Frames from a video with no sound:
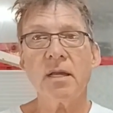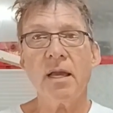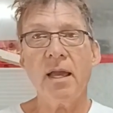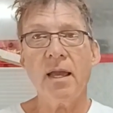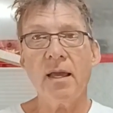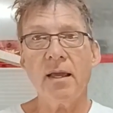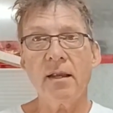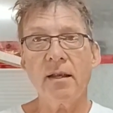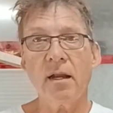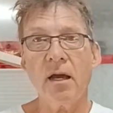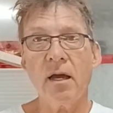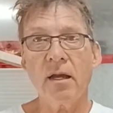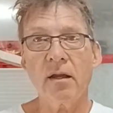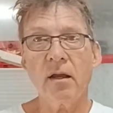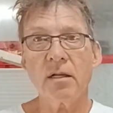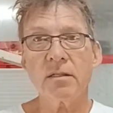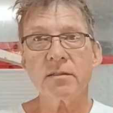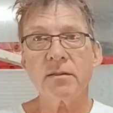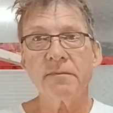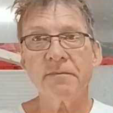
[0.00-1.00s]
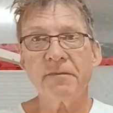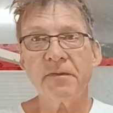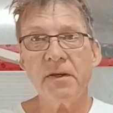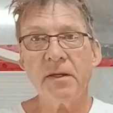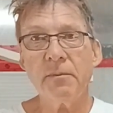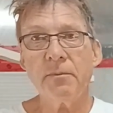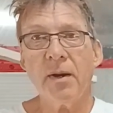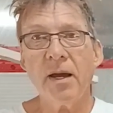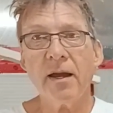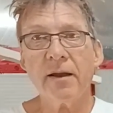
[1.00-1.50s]
and I got some
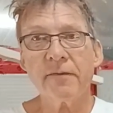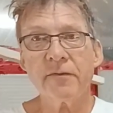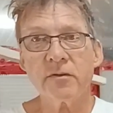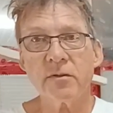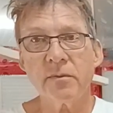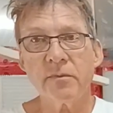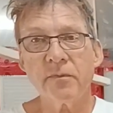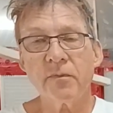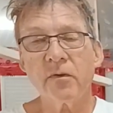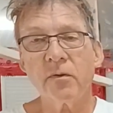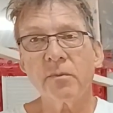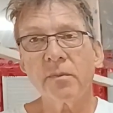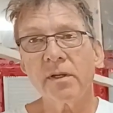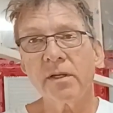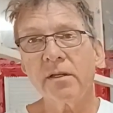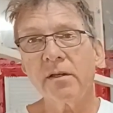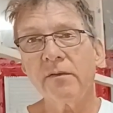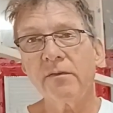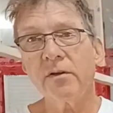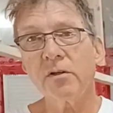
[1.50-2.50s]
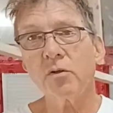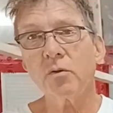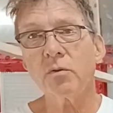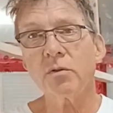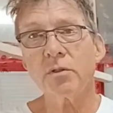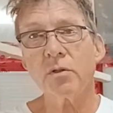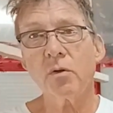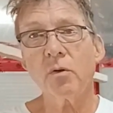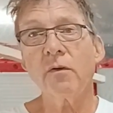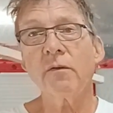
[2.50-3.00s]
feedback from
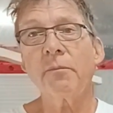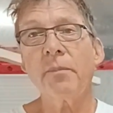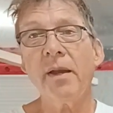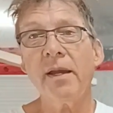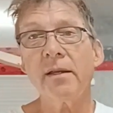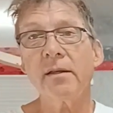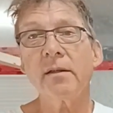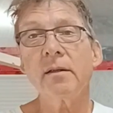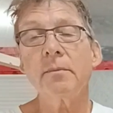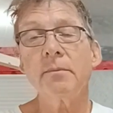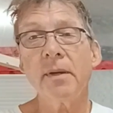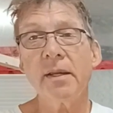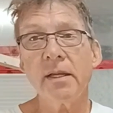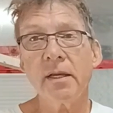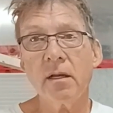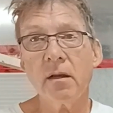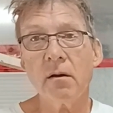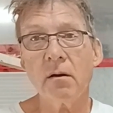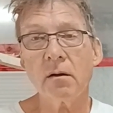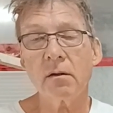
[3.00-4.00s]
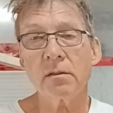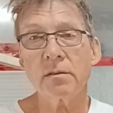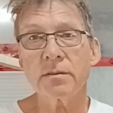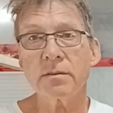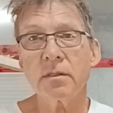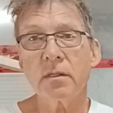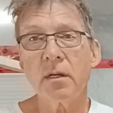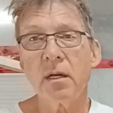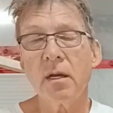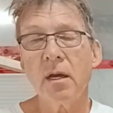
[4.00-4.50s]
individuals who have painted many
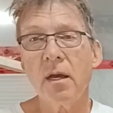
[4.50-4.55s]
cars.